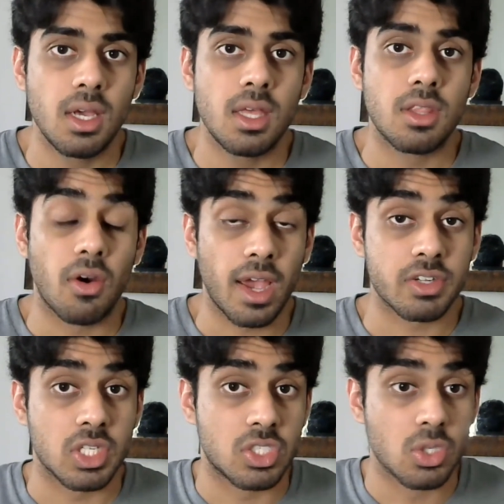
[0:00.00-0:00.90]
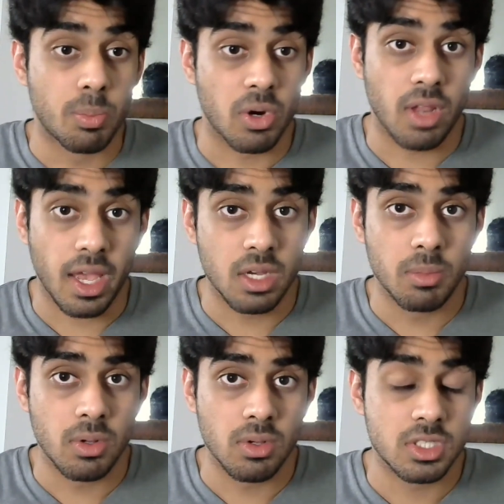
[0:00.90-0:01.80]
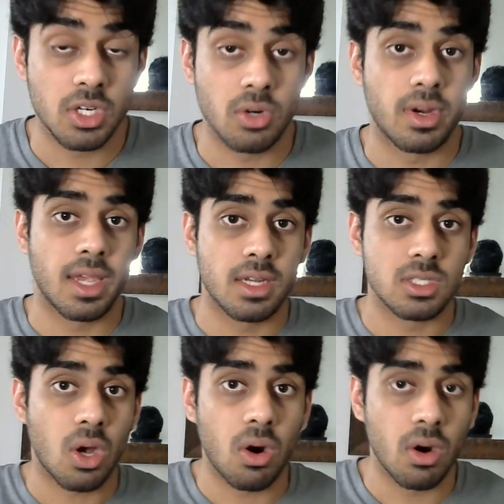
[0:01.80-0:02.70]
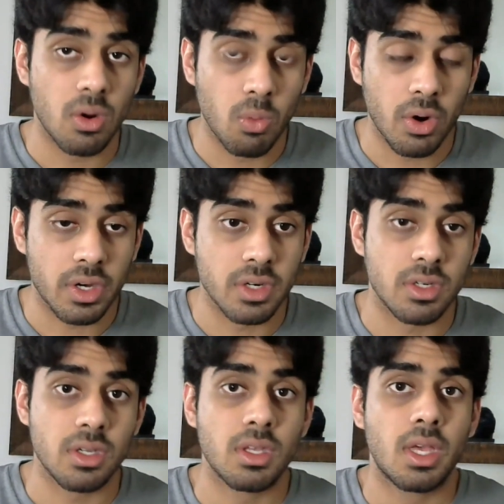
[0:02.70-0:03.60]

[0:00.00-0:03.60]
They're actually super likable. Shirogane is a hard worker